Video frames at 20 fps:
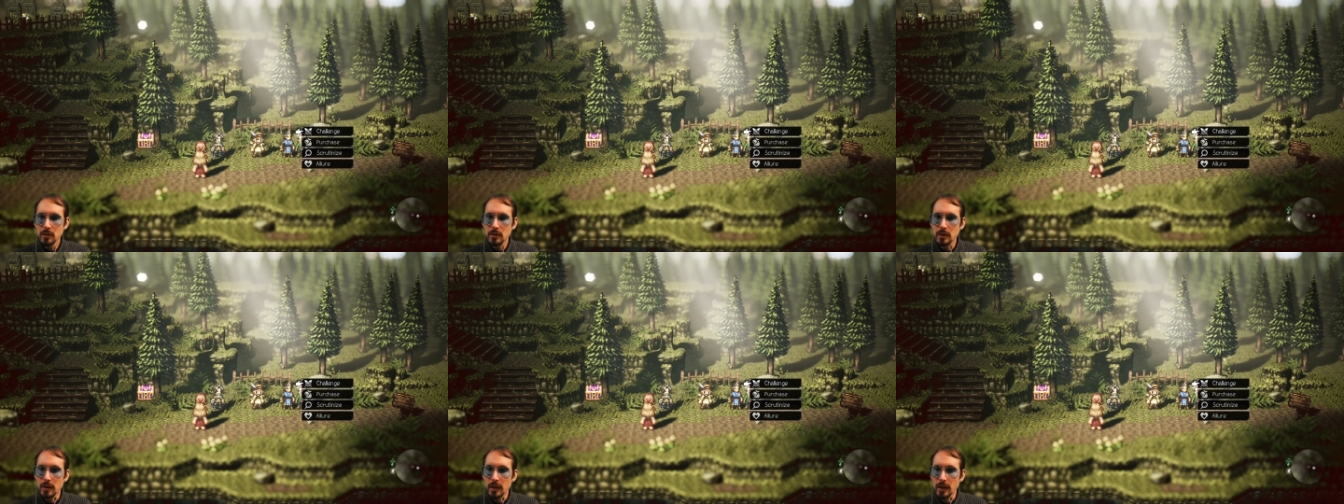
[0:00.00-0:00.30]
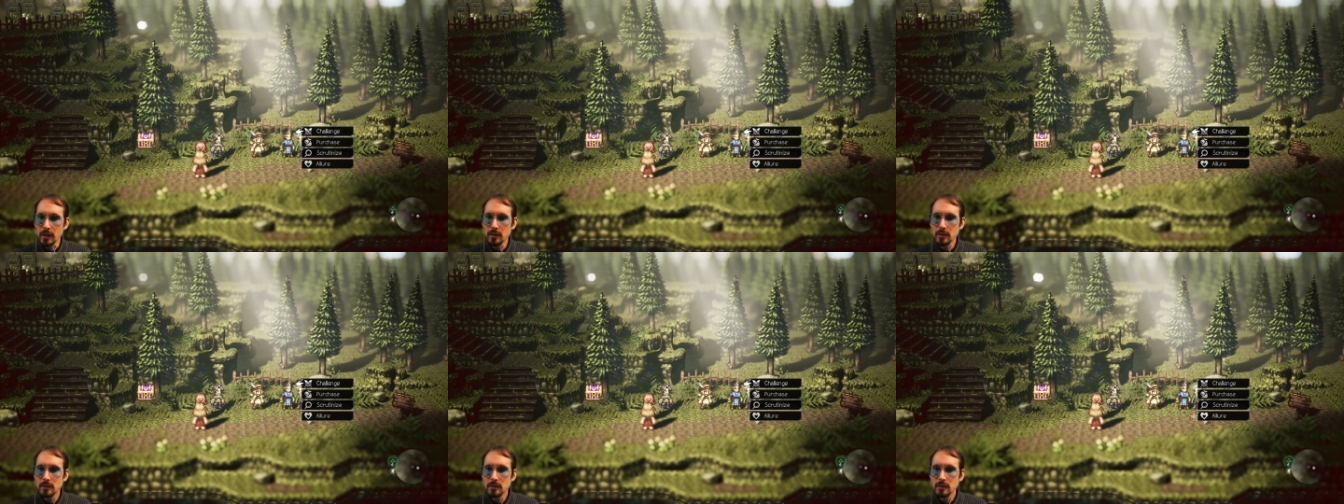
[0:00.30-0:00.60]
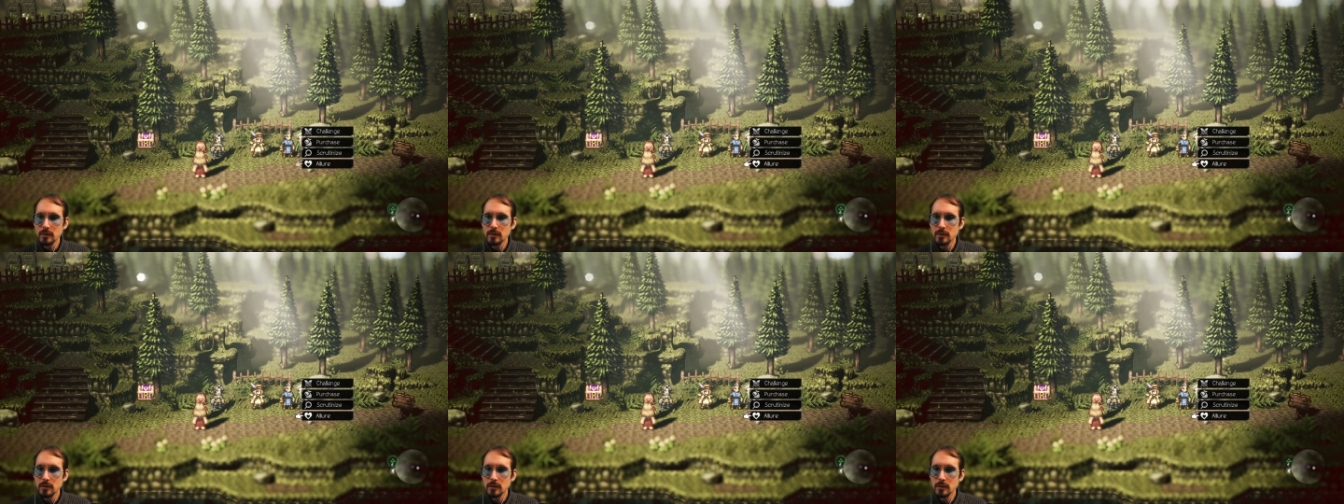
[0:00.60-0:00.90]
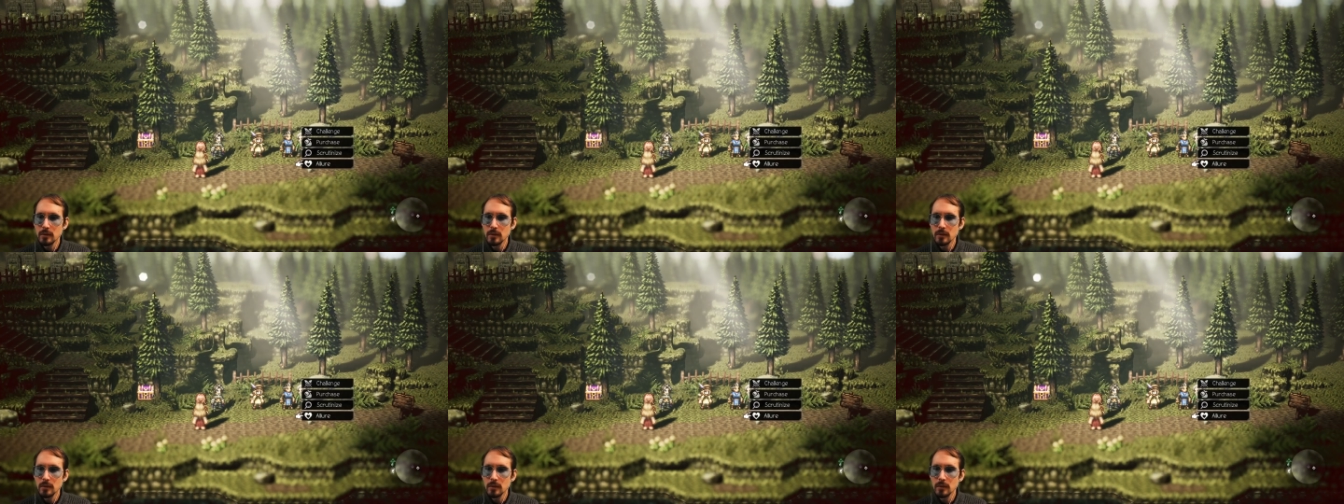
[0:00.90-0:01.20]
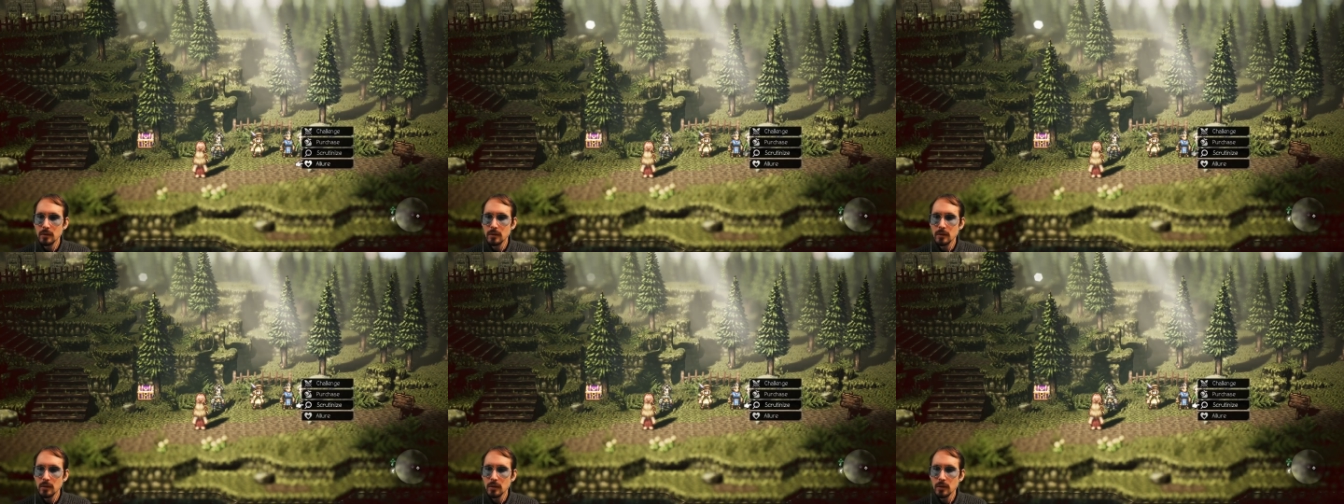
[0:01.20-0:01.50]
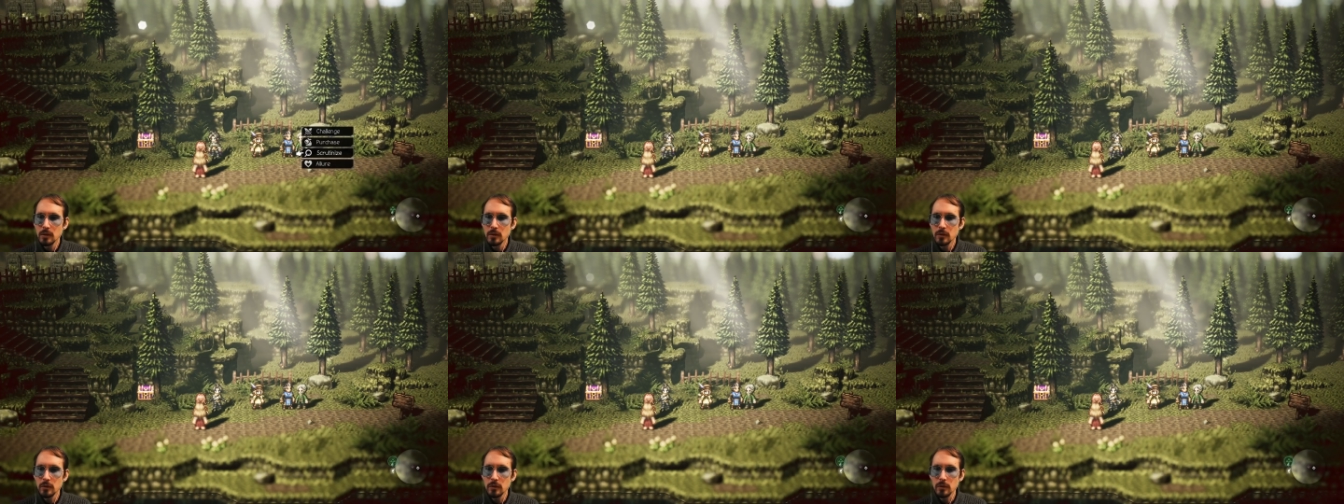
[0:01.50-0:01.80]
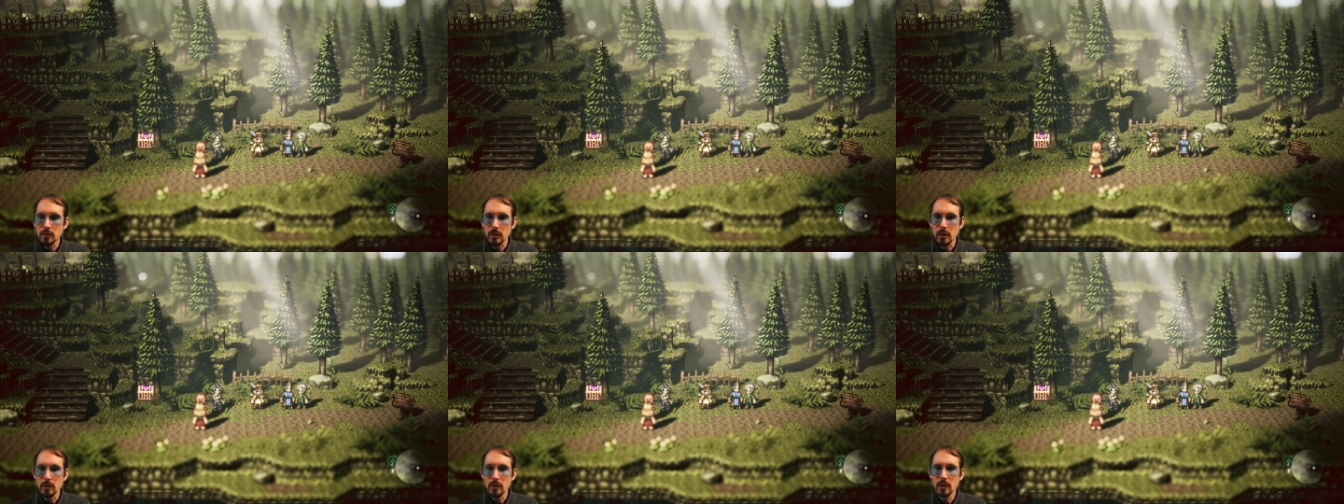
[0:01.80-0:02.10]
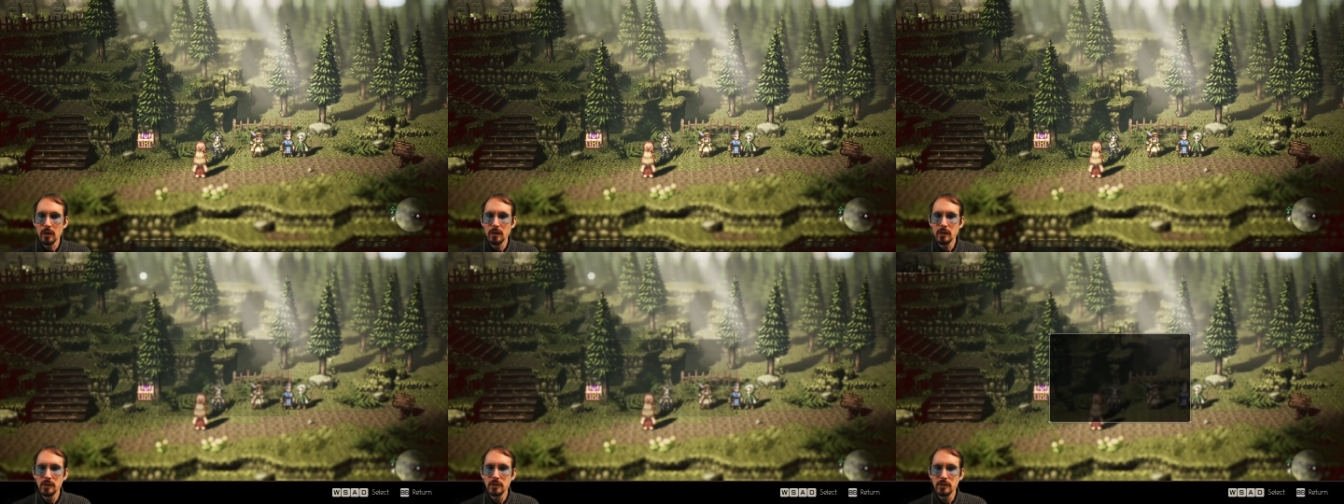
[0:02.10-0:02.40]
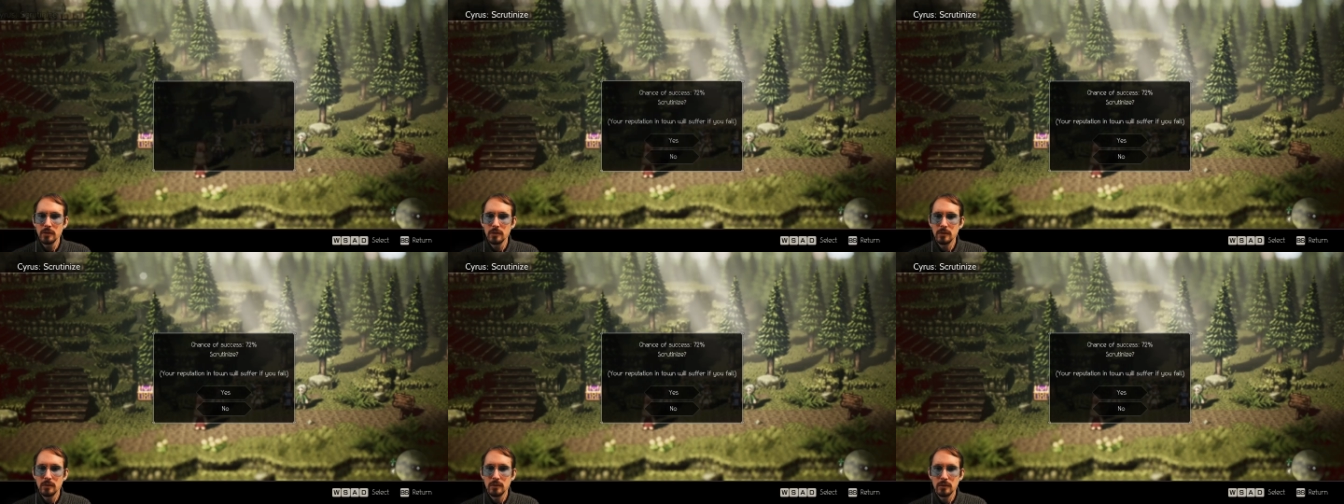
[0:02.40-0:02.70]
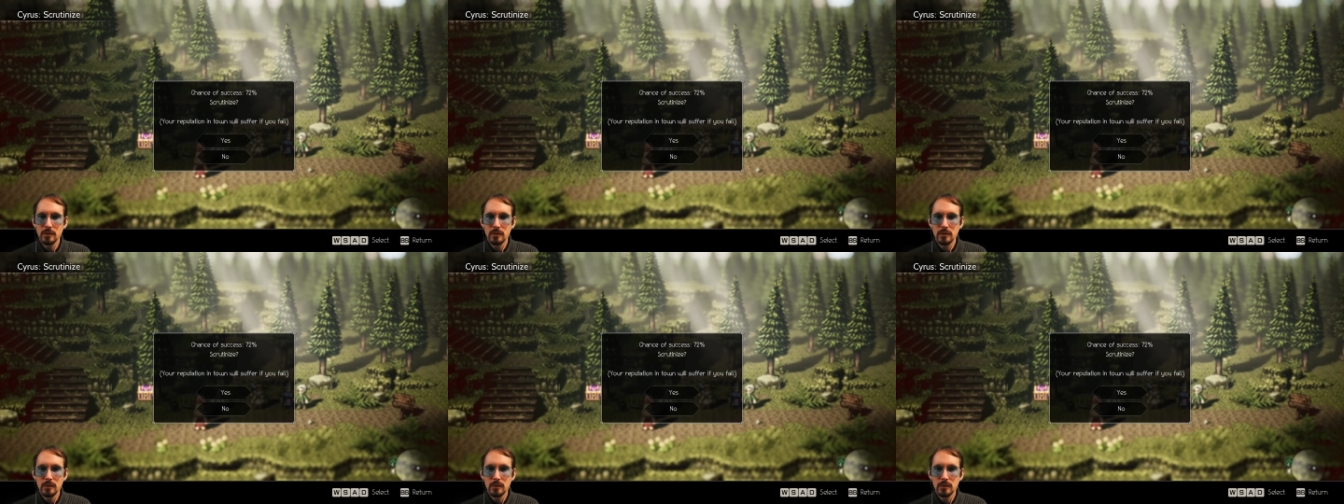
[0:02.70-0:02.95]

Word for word: Okay. let noise.